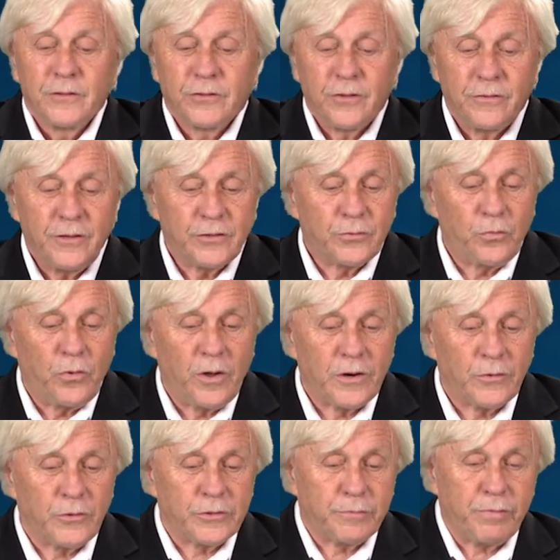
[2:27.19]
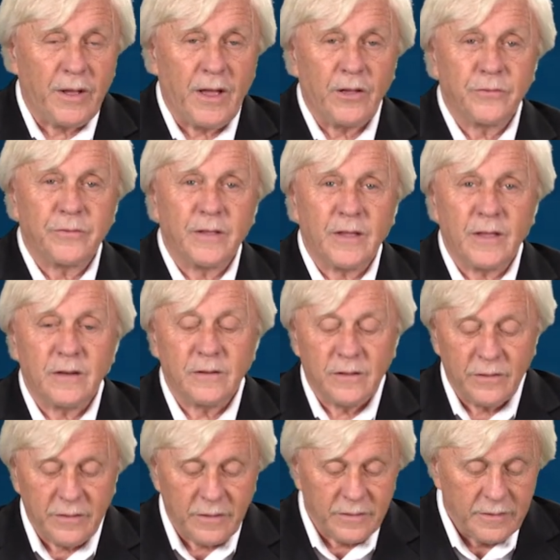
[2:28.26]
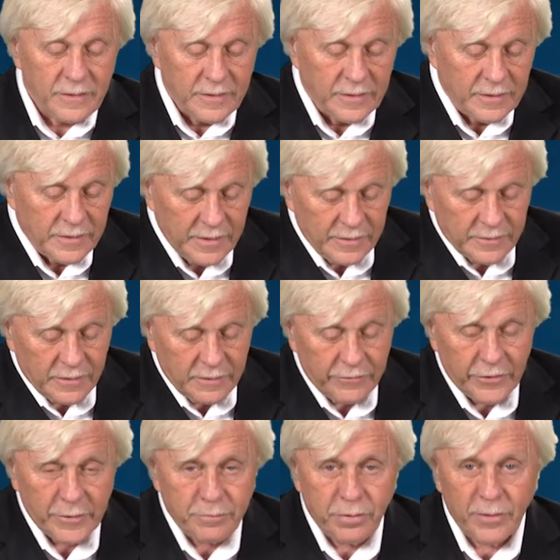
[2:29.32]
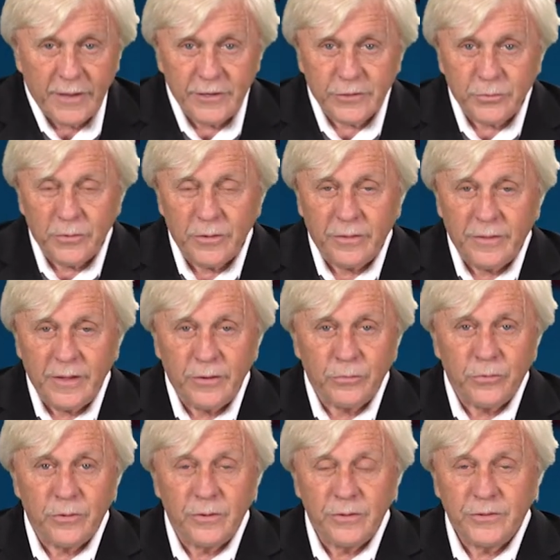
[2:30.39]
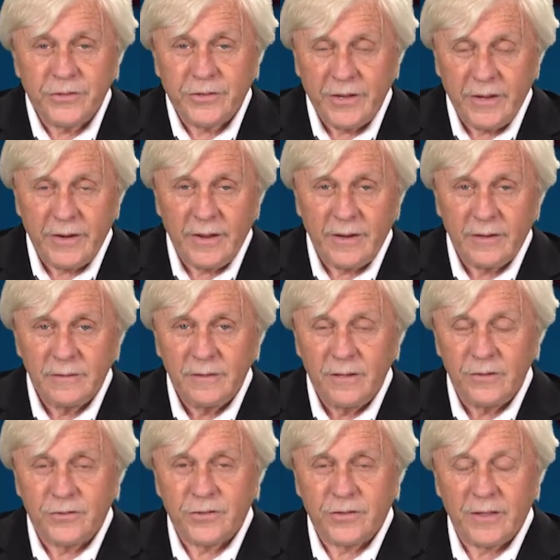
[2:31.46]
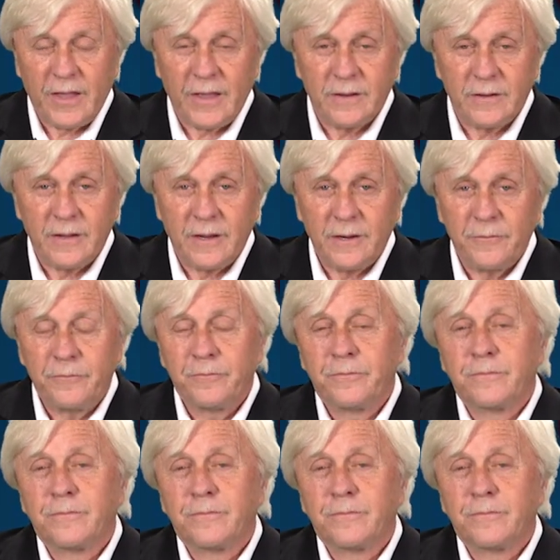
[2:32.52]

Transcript: So this water was pounding into the very place where they were sitting and standing.